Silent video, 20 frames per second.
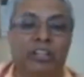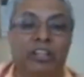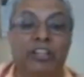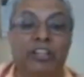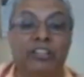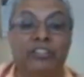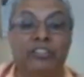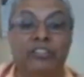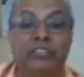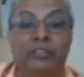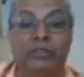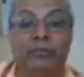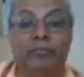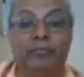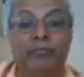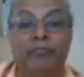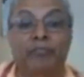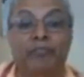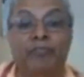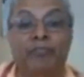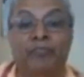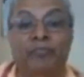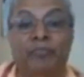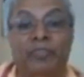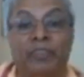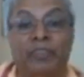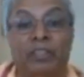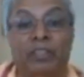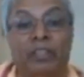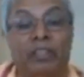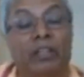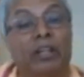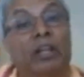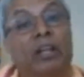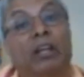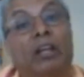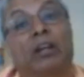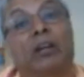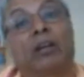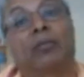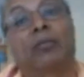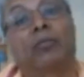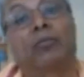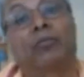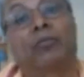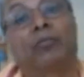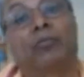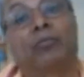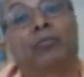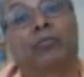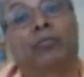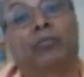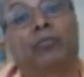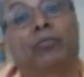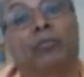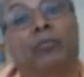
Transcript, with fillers: is um,